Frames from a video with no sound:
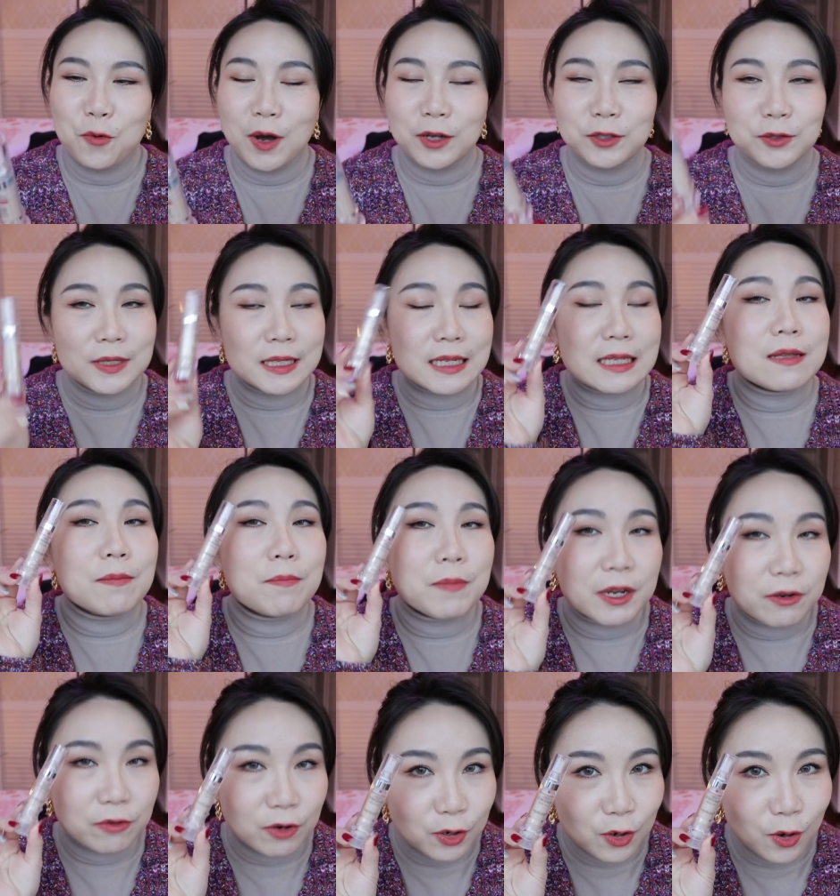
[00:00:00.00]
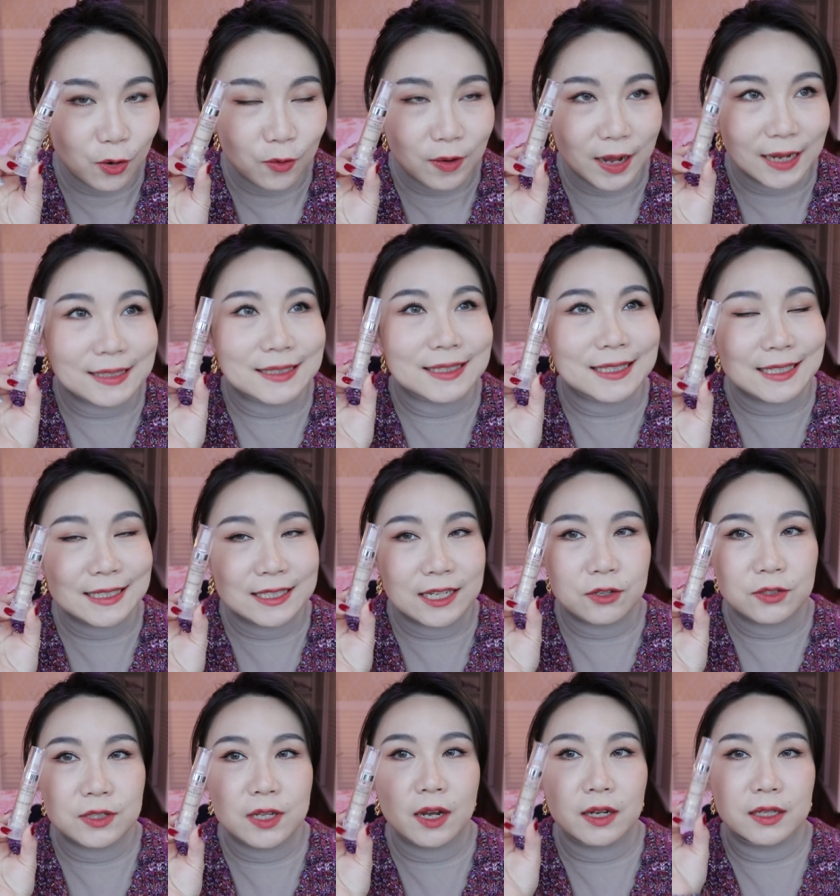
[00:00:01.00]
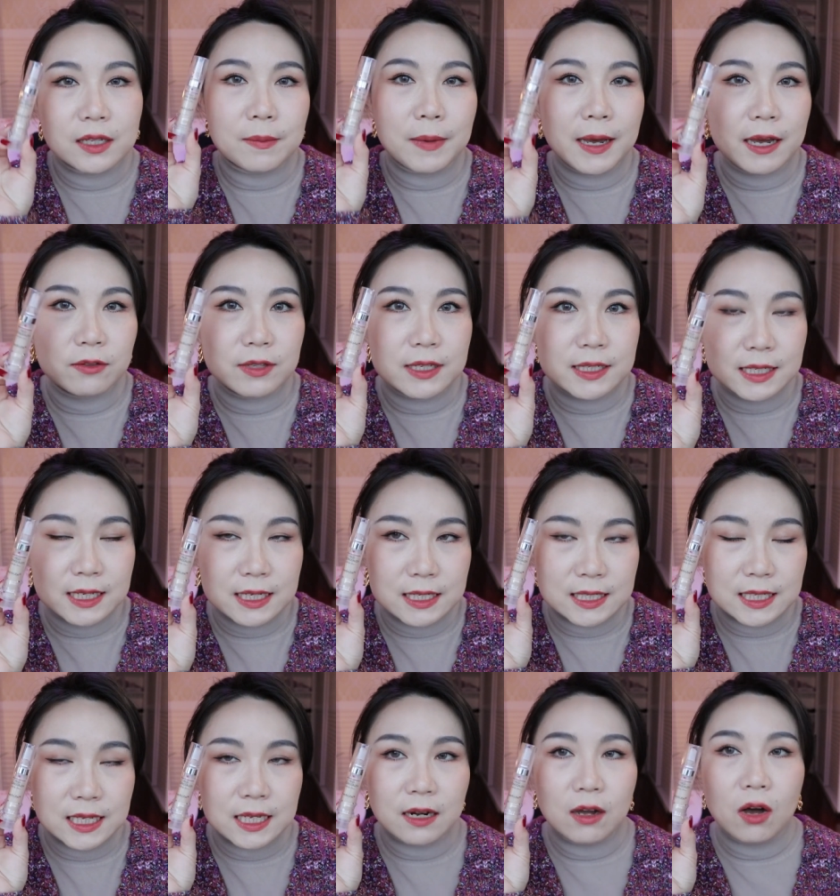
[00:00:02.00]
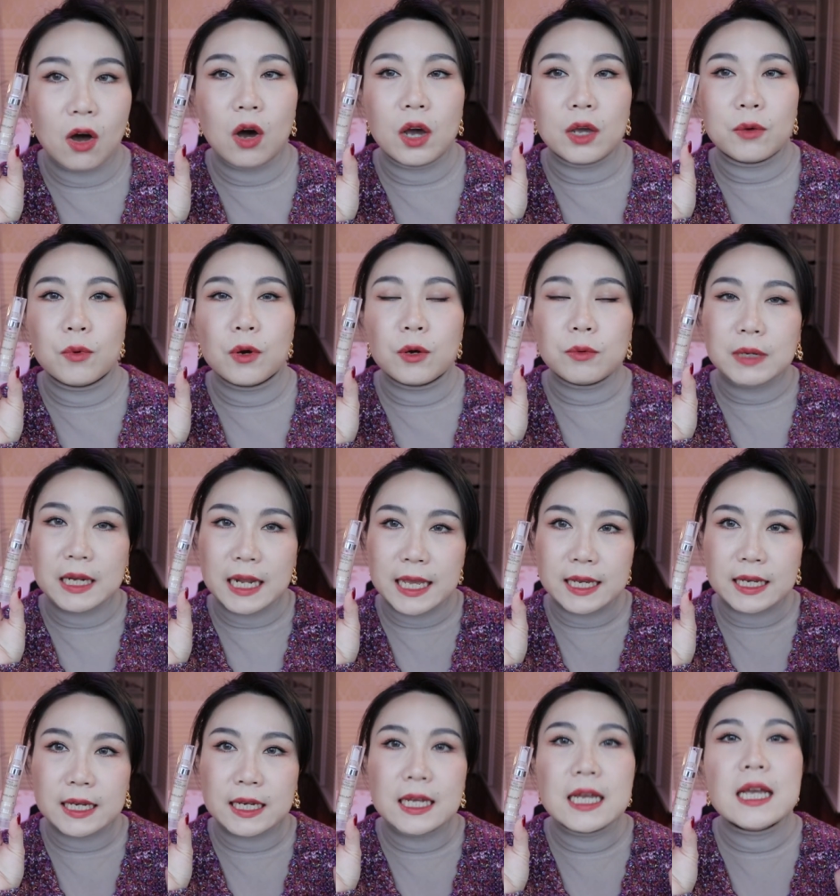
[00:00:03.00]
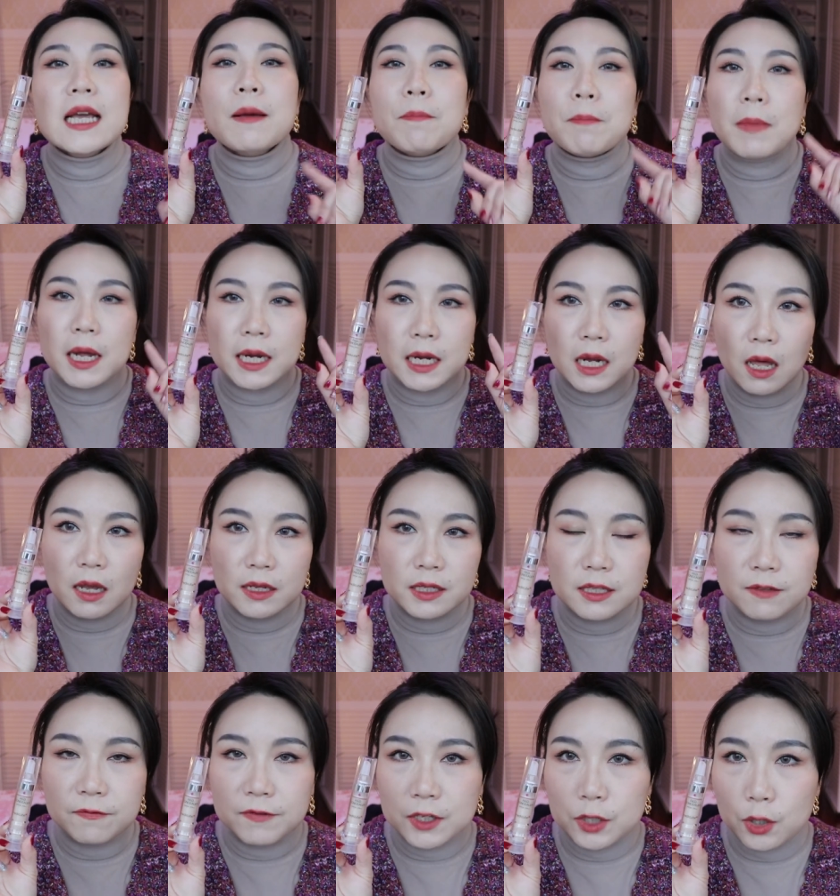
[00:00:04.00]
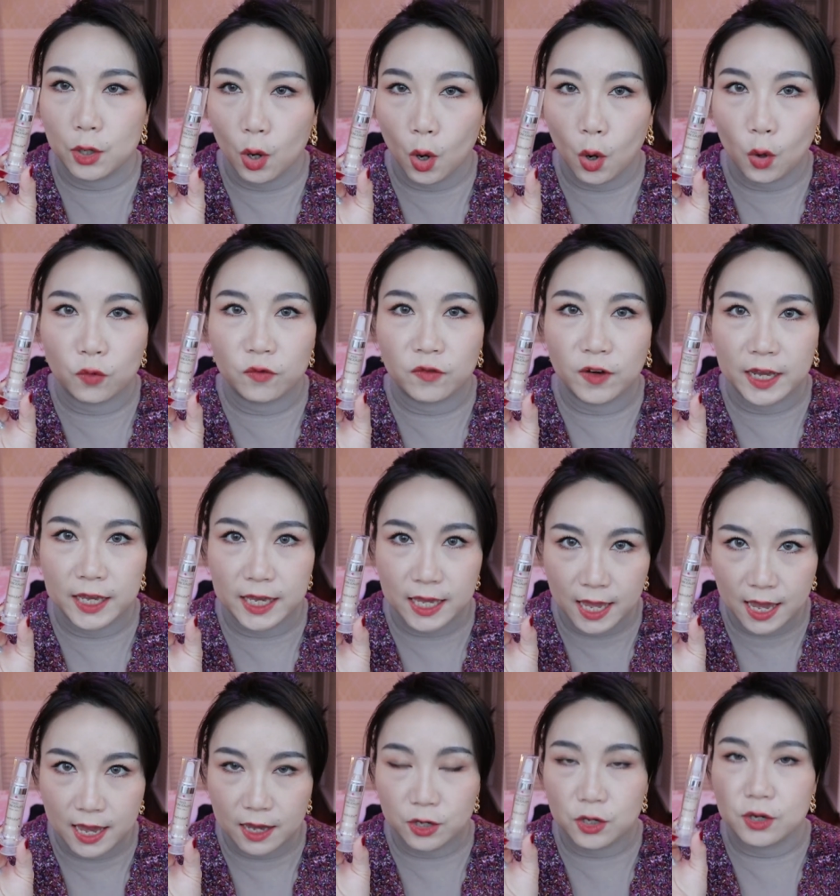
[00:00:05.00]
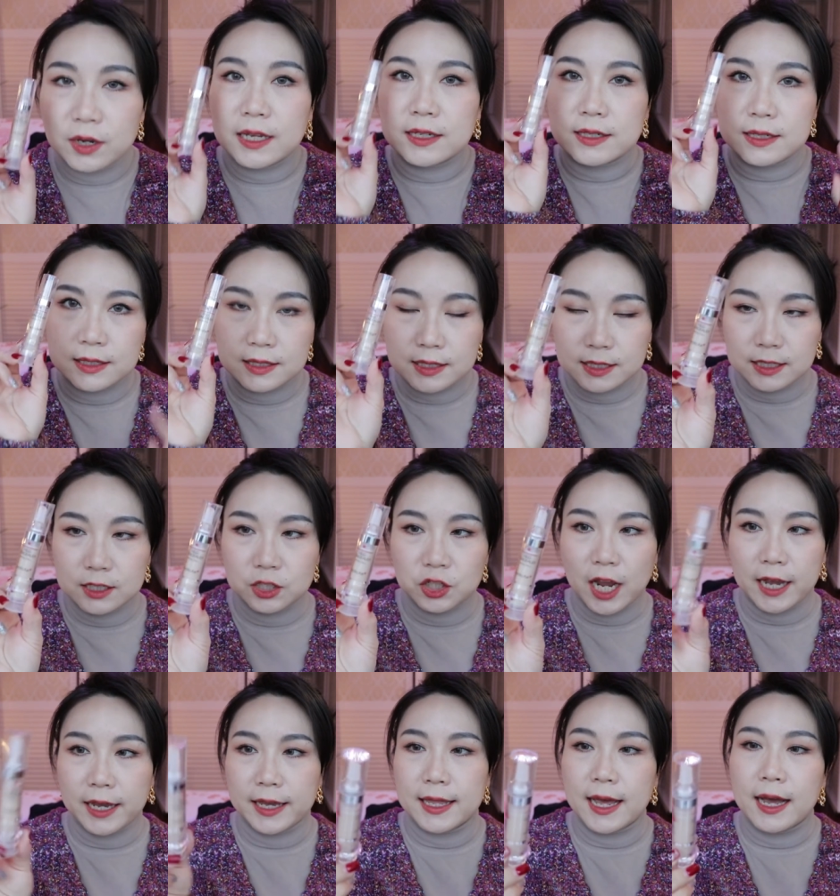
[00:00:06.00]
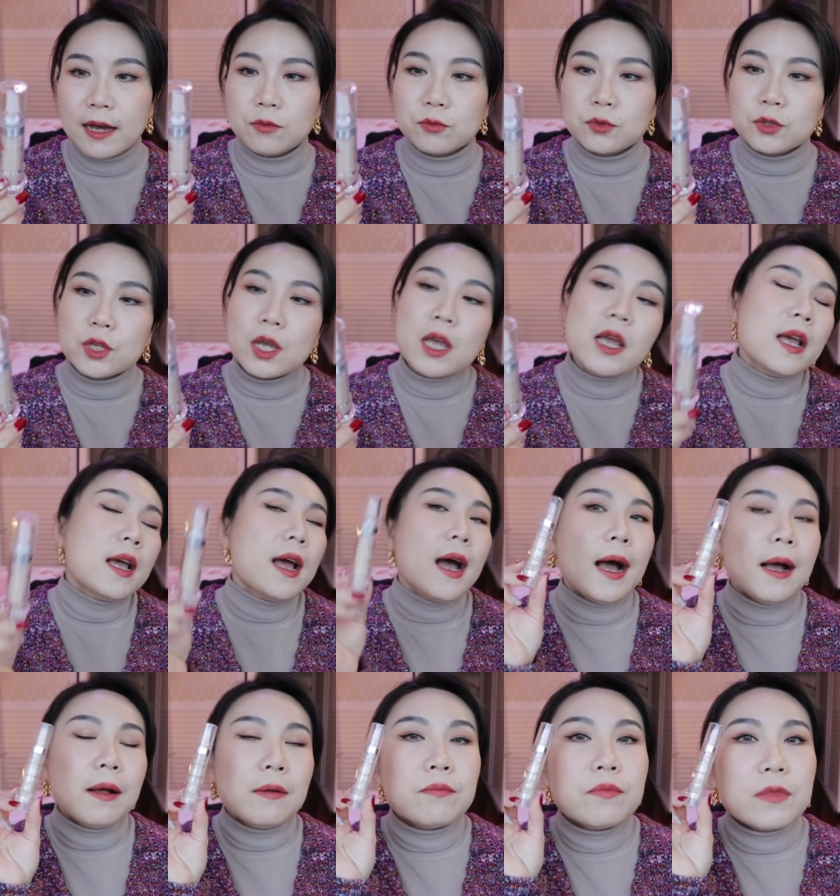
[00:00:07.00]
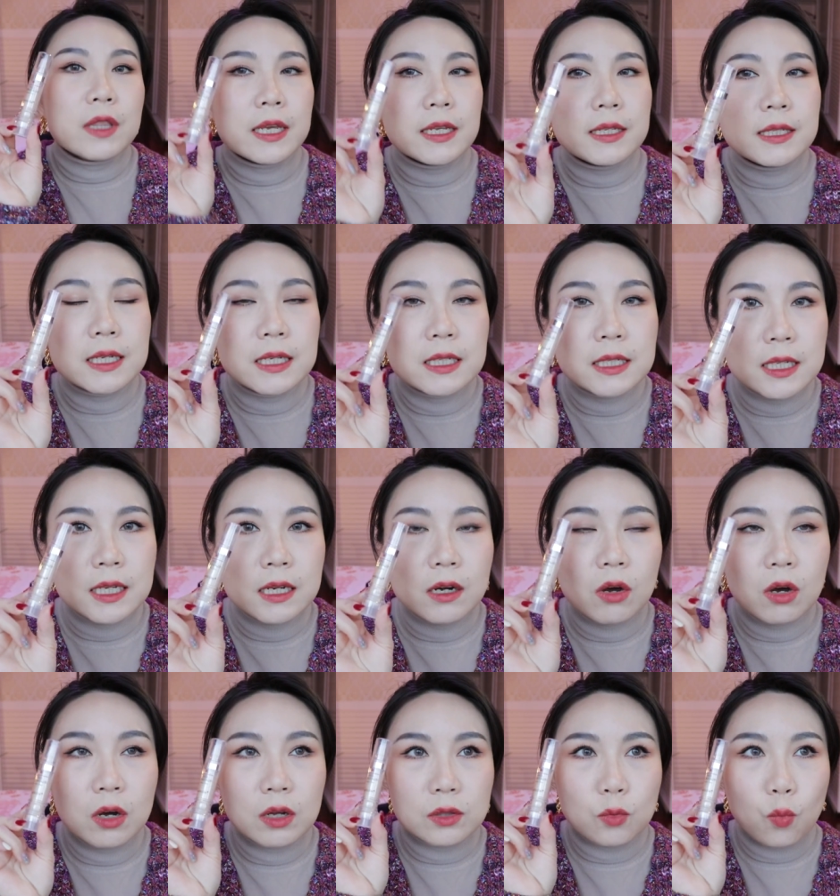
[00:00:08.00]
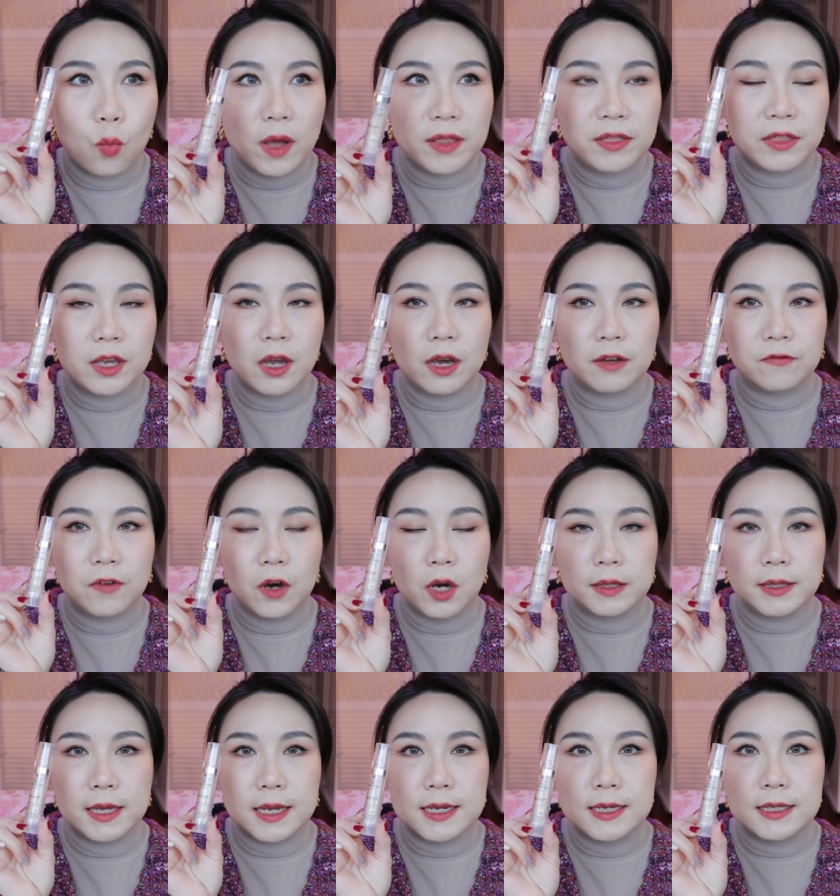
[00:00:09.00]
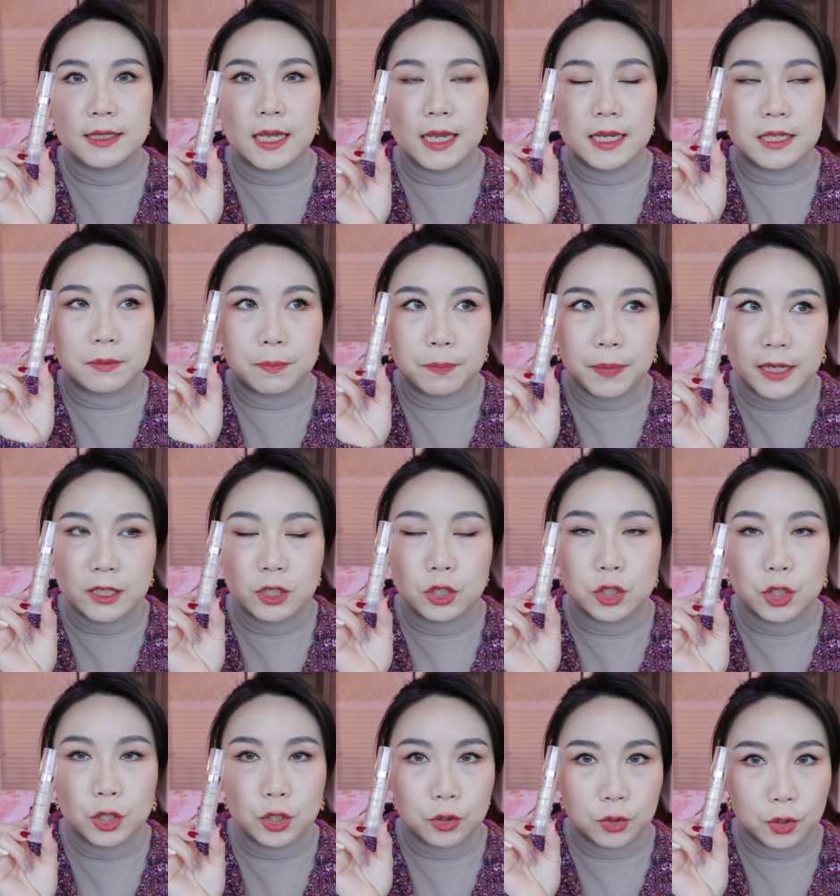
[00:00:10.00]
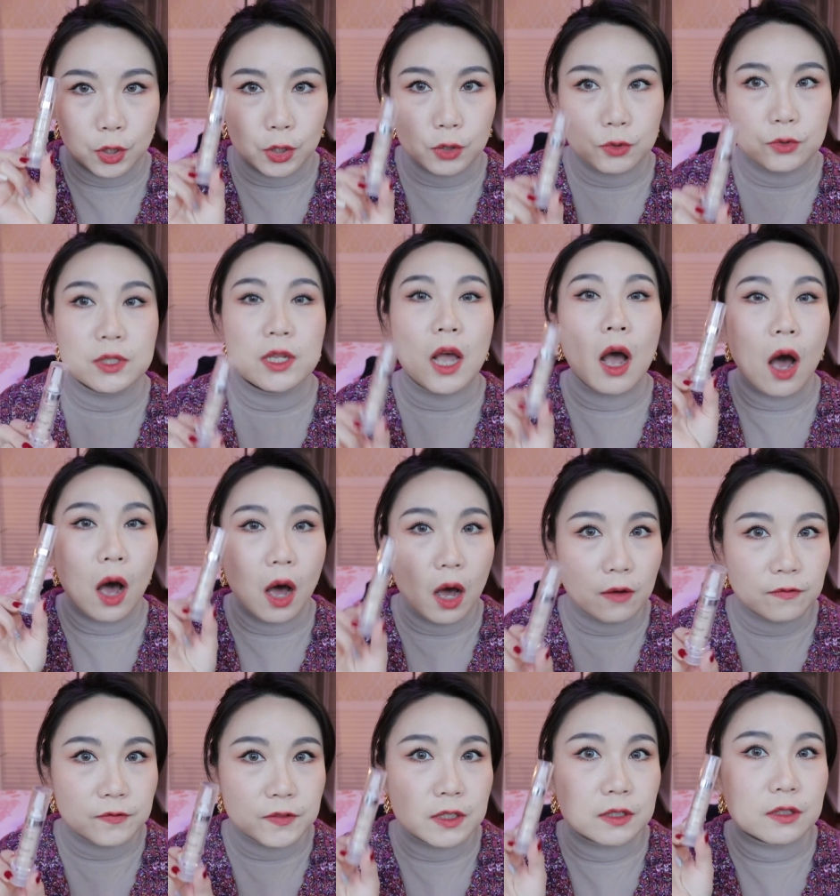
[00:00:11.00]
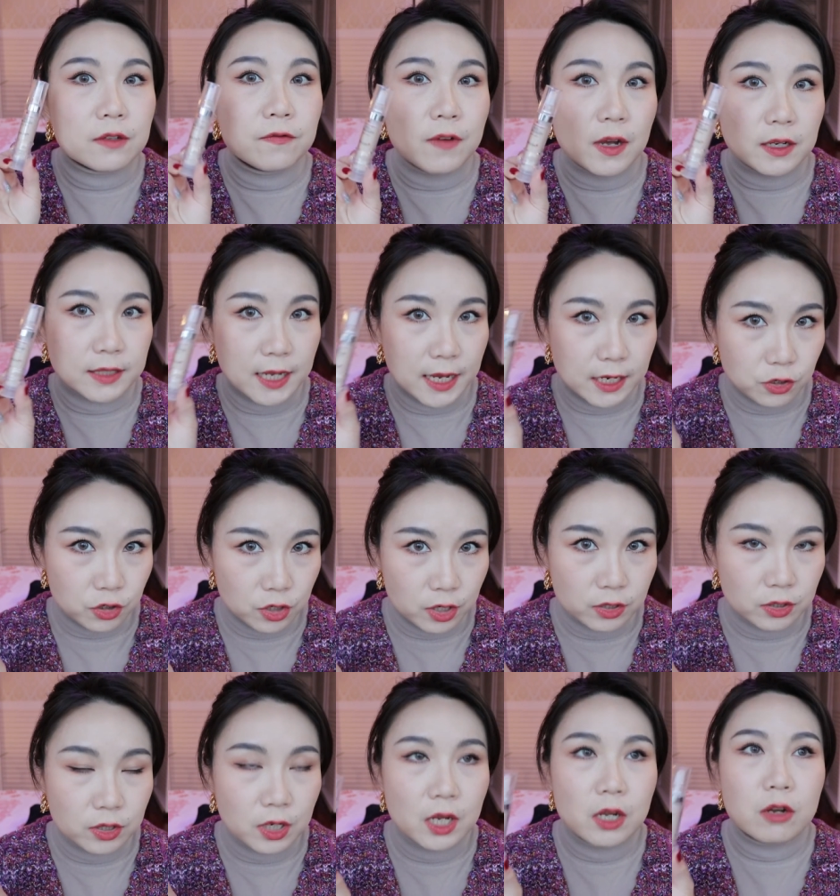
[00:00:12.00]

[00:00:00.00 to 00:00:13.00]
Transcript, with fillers: want to see the miracle and detail side about this concealer, I will link my last video over here. You can certainly check it out. Um, this concealer, the one thing I find is it's better to use after the foundation